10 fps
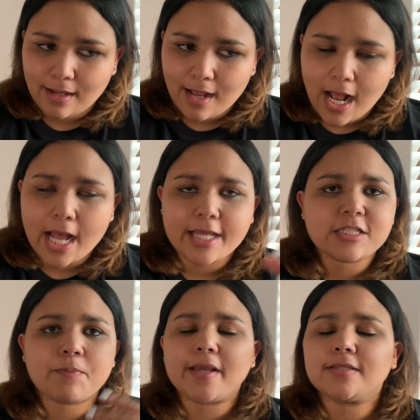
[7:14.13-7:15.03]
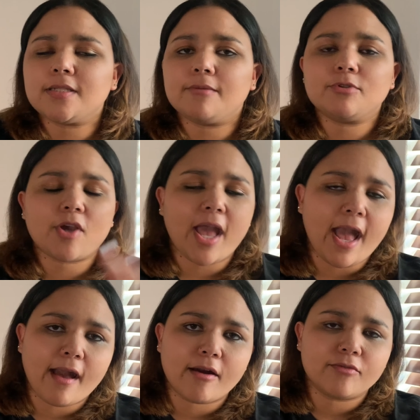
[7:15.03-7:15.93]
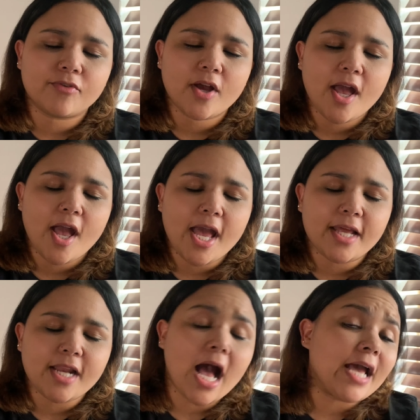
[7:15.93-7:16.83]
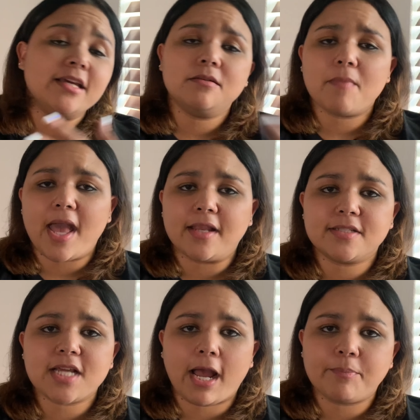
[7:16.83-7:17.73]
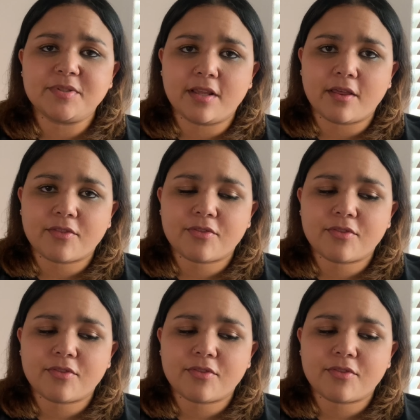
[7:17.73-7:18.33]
I expected him to have an Iron Man type death.